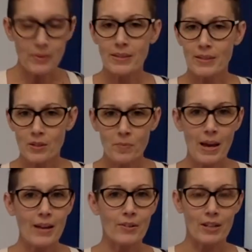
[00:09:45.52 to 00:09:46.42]
and Silpat
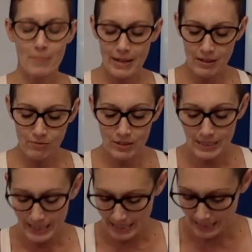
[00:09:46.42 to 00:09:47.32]
are going to make it really
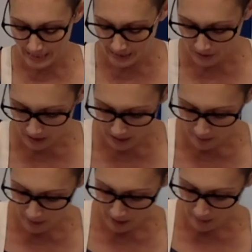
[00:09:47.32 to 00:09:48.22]
easy to go ahead and
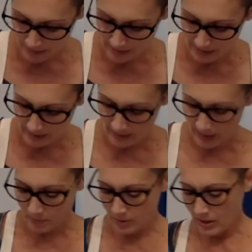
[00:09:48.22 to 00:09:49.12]
pop these things
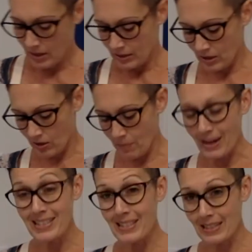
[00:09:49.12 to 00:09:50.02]
up. So they
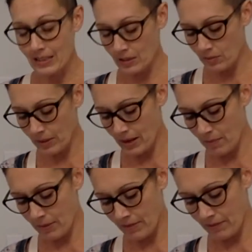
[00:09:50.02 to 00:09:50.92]
might stick a little bit,
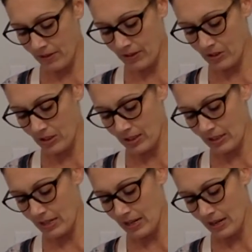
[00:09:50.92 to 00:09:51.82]
but very
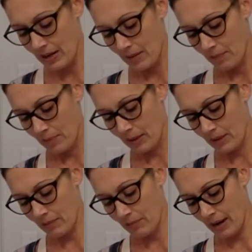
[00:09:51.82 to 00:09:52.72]
gently peel
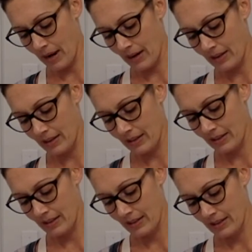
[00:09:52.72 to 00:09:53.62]
them back,
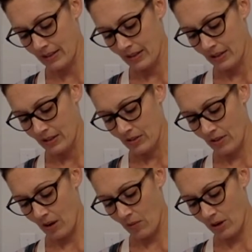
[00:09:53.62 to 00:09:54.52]
so
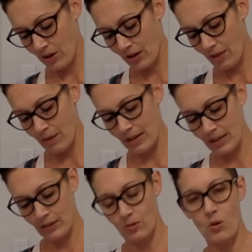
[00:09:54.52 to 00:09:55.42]
that way you're not making
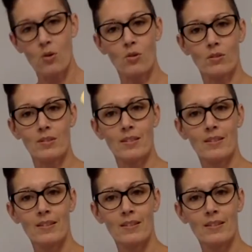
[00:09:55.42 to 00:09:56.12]
little holes